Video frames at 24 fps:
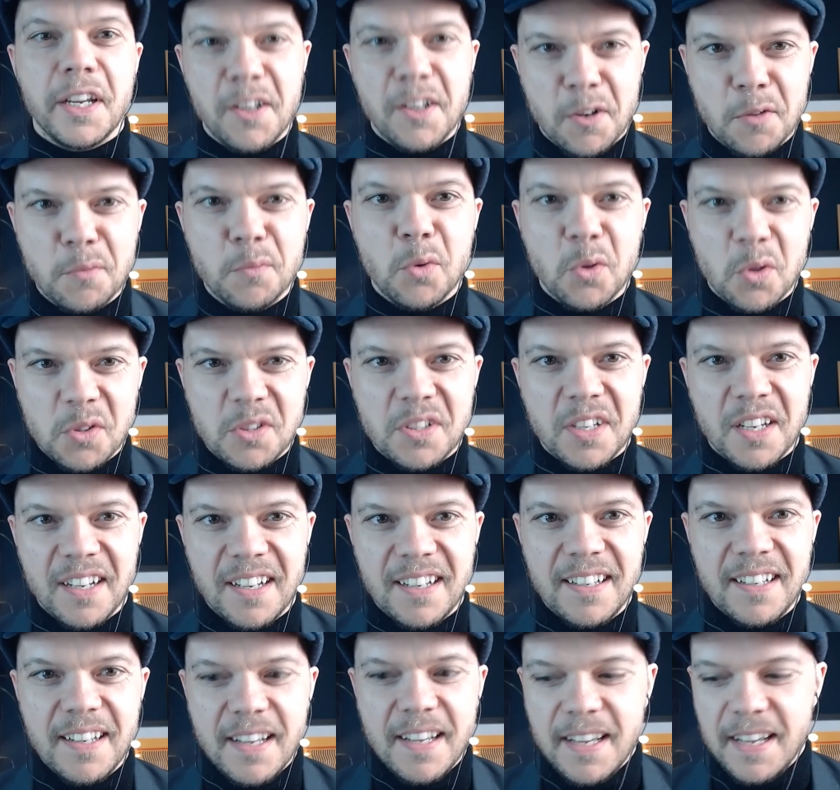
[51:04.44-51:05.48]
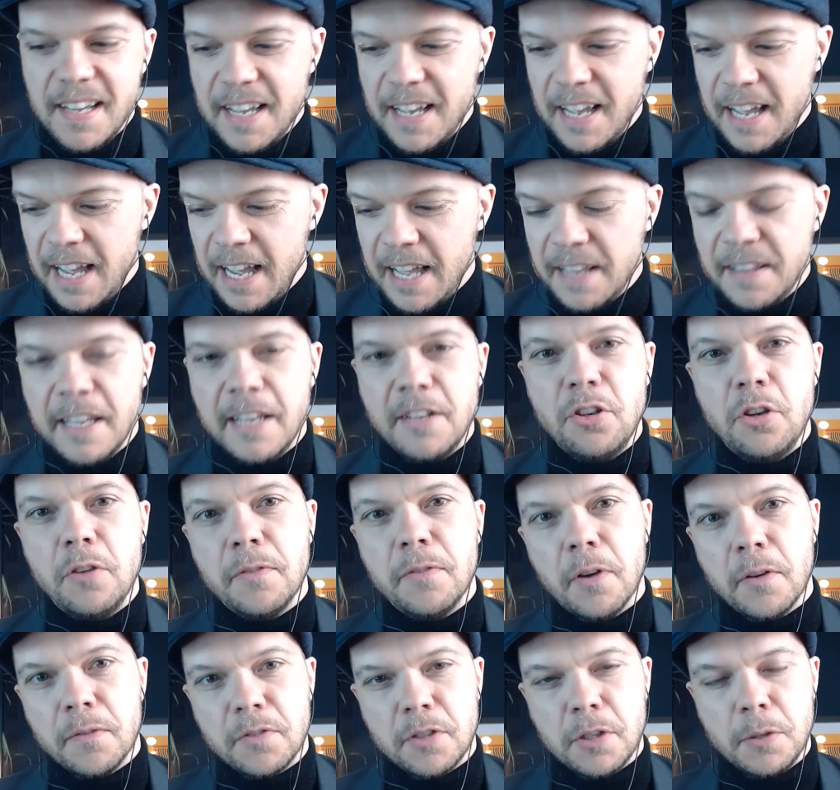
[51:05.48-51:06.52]
on water and then you've
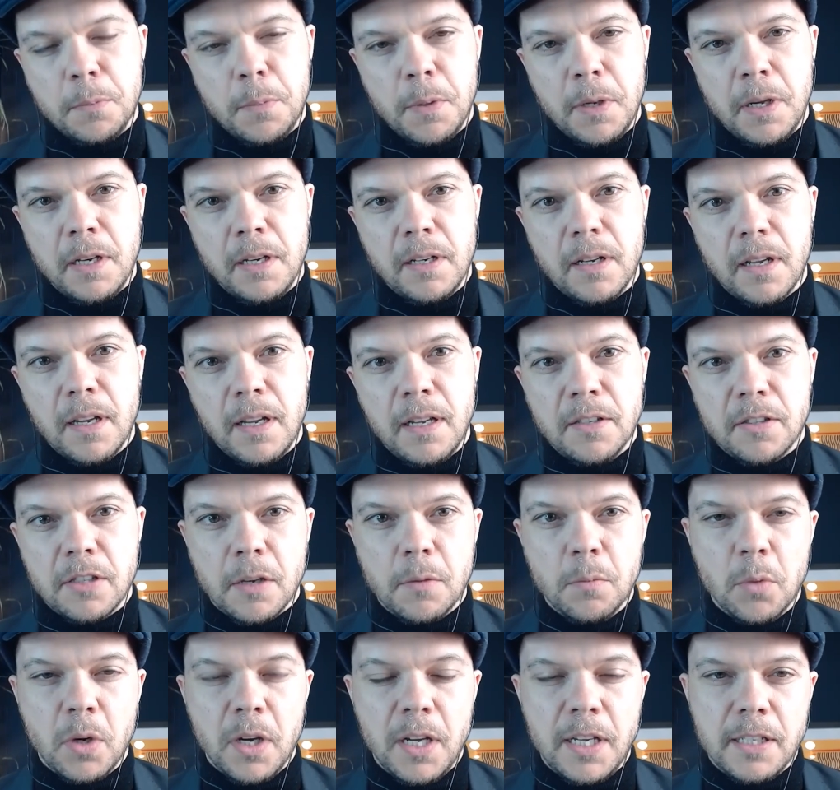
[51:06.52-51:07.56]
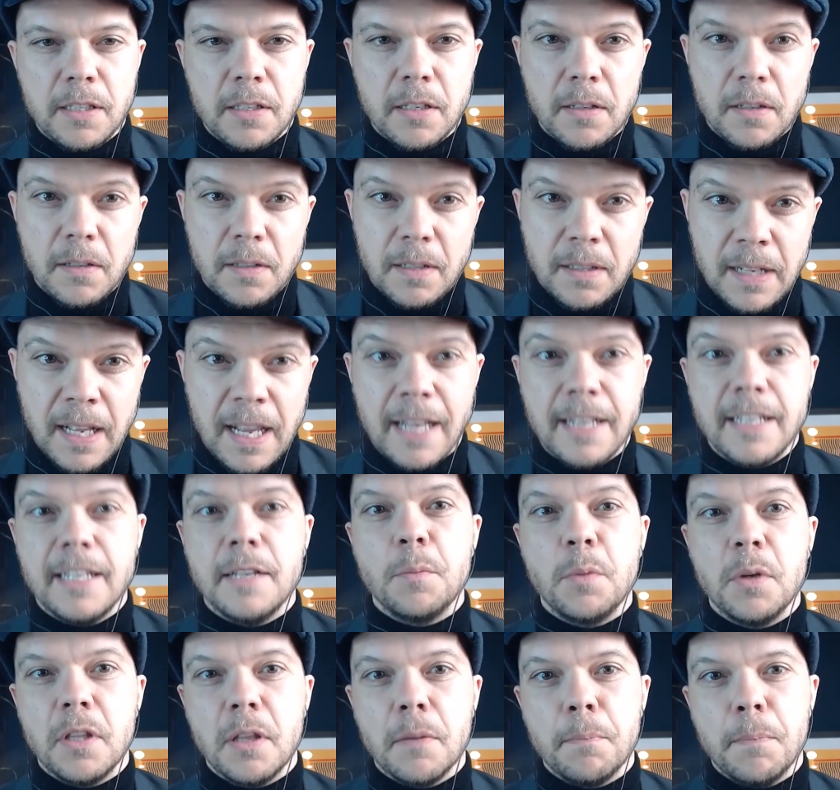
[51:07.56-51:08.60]
obviously been in some ways landed
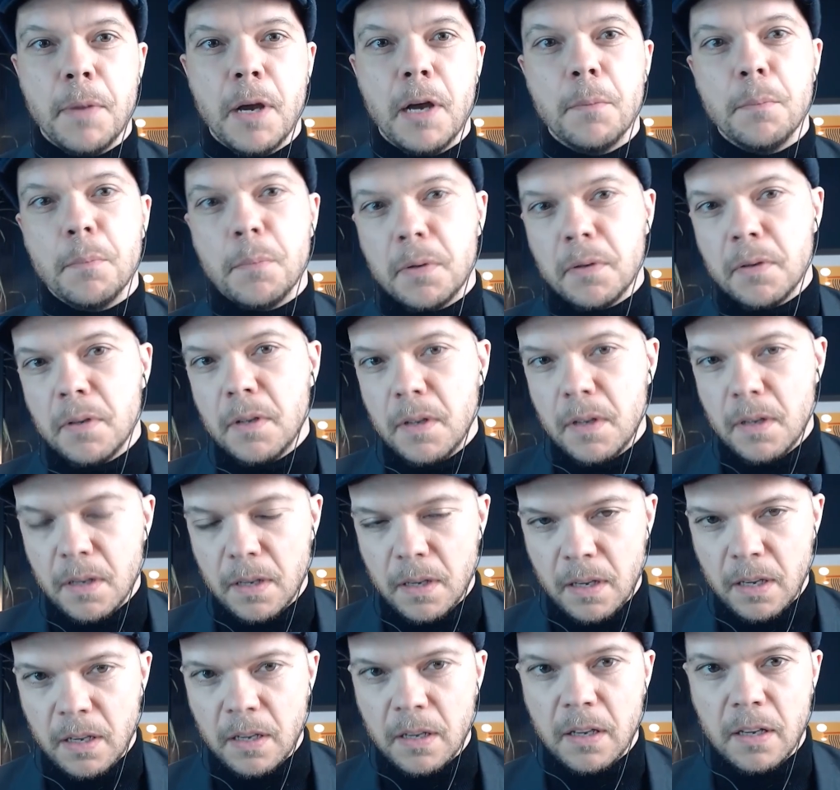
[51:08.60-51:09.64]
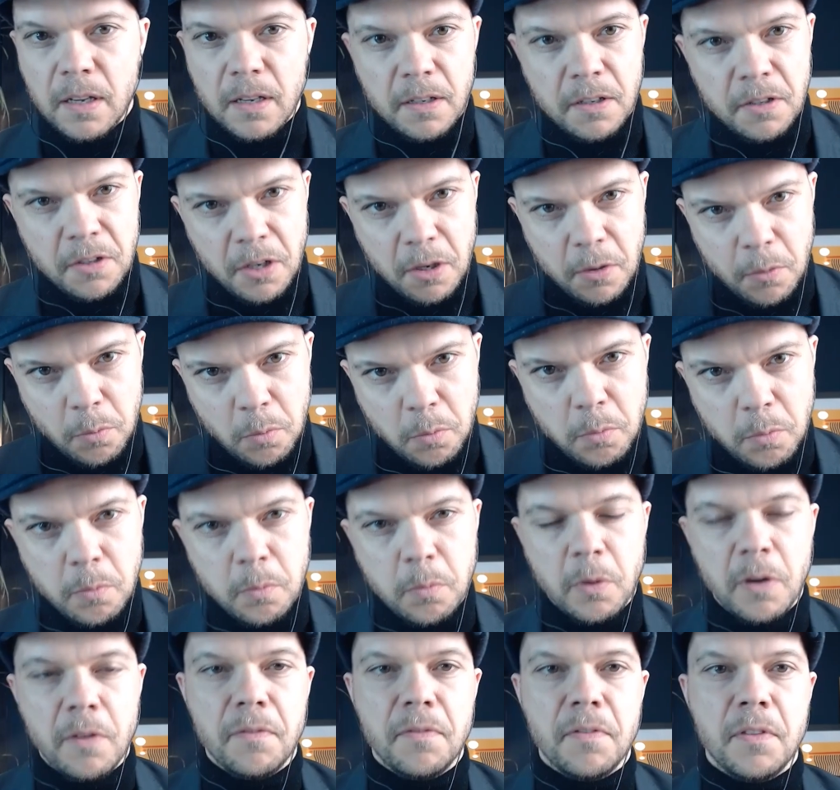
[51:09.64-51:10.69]
with a bump, uh, you know,
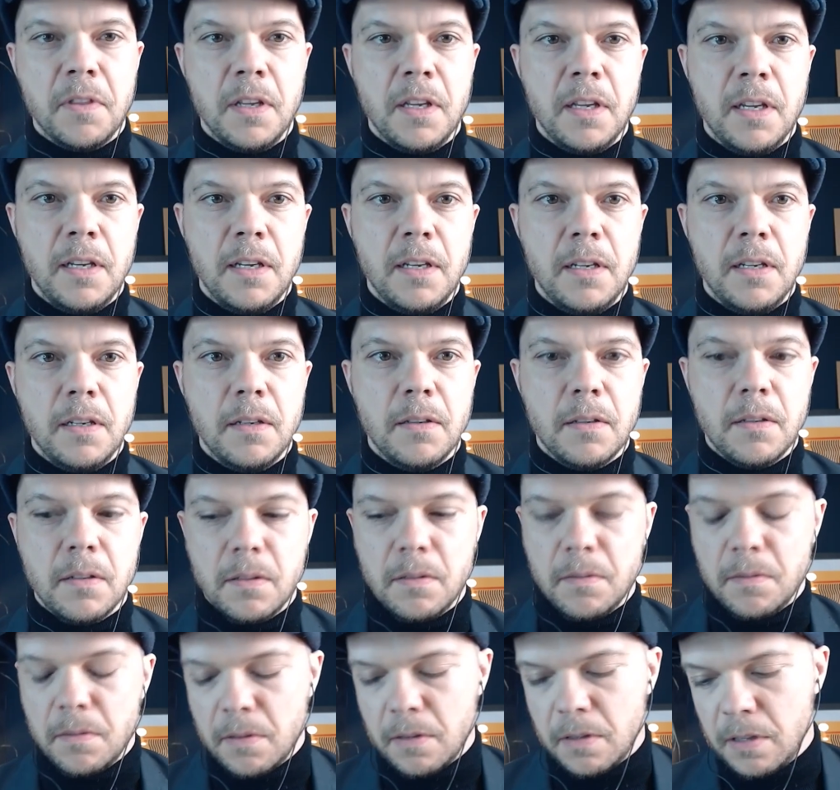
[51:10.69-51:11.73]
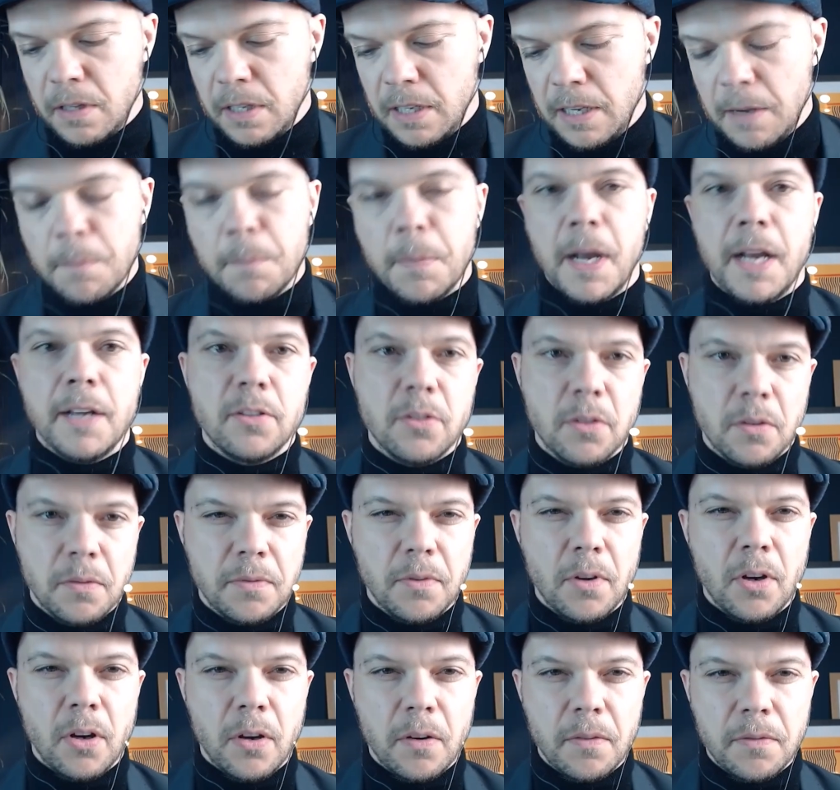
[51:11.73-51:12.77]
with the the impact of
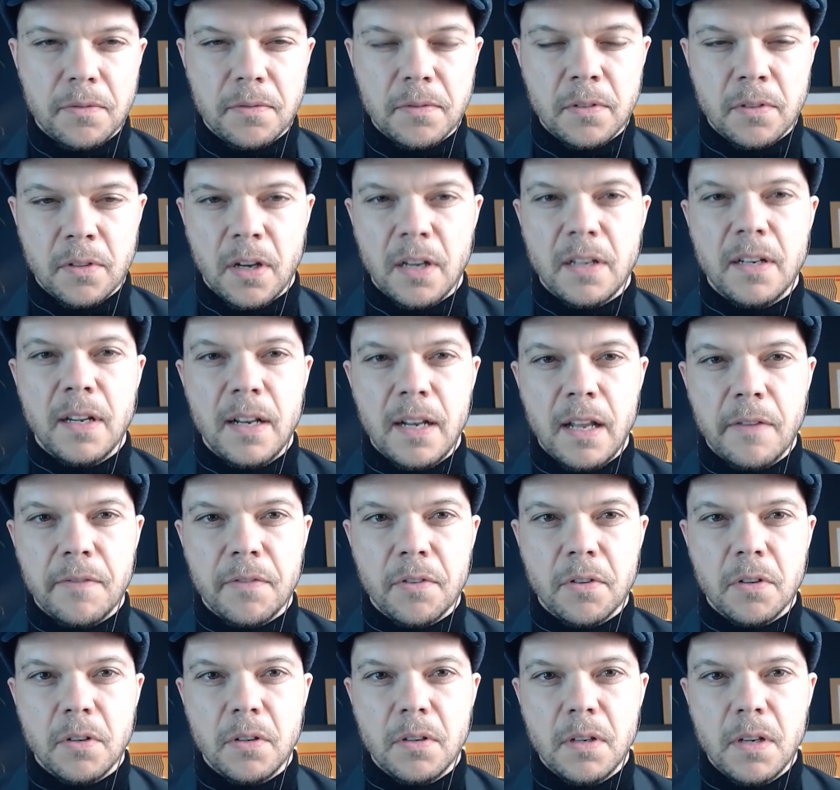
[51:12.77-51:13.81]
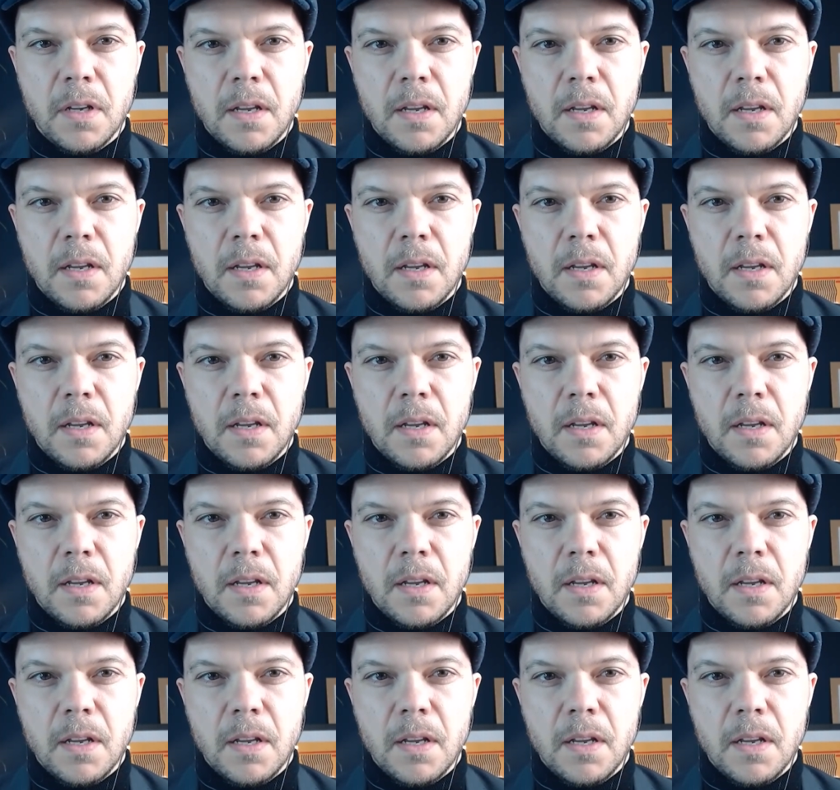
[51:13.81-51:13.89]
of nine eleven.